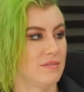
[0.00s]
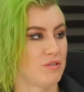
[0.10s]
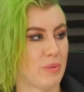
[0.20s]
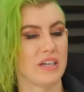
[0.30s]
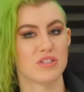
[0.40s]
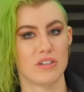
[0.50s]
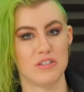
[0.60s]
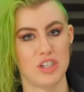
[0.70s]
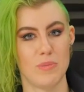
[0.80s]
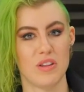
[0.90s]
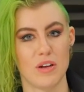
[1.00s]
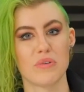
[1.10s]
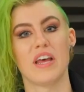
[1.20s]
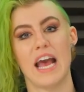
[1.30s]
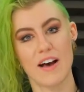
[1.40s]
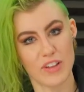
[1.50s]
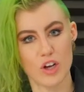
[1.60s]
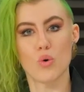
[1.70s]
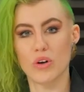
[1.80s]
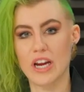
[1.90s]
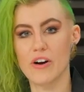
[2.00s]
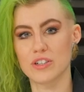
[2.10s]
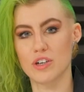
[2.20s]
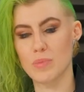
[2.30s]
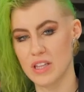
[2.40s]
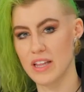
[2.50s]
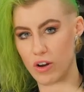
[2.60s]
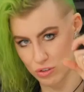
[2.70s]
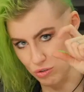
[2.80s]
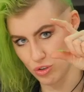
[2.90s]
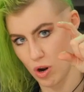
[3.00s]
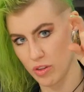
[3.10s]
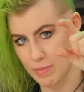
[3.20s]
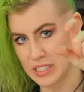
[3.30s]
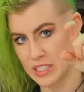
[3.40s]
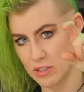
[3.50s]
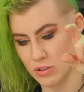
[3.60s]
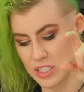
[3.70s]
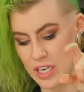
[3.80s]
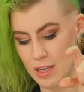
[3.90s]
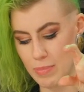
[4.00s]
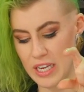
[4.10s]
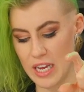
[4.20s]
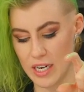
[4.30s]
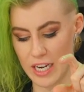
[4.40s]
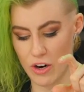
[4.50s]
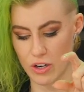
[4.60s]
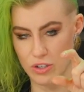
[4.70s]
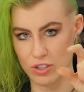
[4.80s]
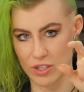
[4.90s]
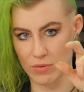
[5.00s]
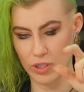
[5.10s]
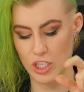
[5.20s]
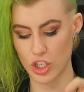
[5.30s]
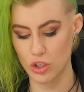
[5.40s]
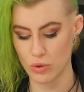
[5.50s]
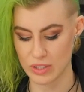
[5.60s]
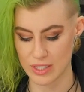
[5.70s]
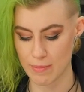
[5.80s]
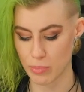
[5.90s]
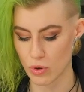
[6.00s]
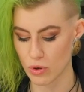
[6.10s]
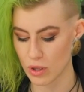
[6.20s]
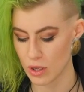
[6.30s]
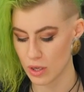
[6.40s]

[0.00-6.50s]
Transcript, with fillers: Japan started the chibi thing where they have like a cool character, but then they also draw them as these little teeny big headed characters that are really cute and simple.